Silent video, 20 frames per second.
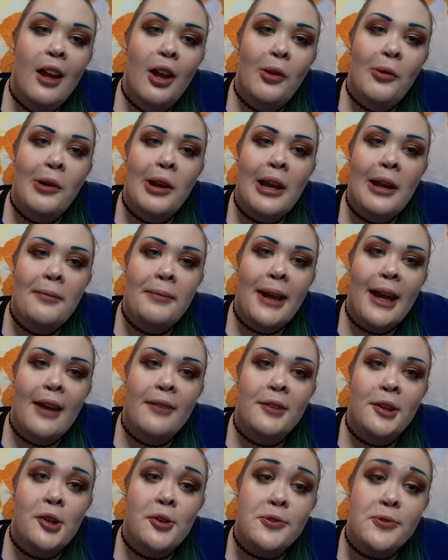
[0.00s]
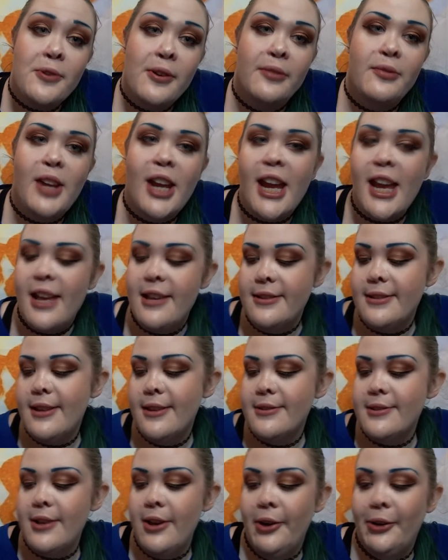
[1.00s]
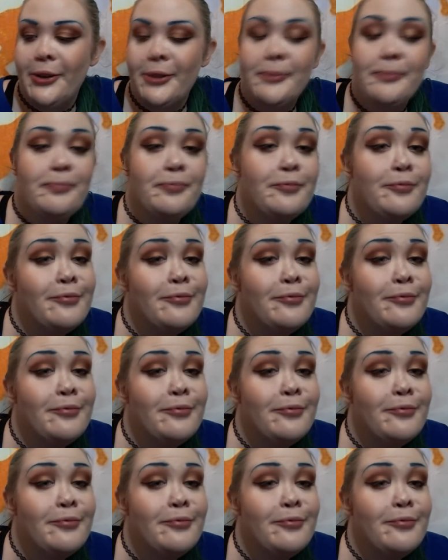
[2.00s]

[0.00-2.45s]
when I be having those rough days. So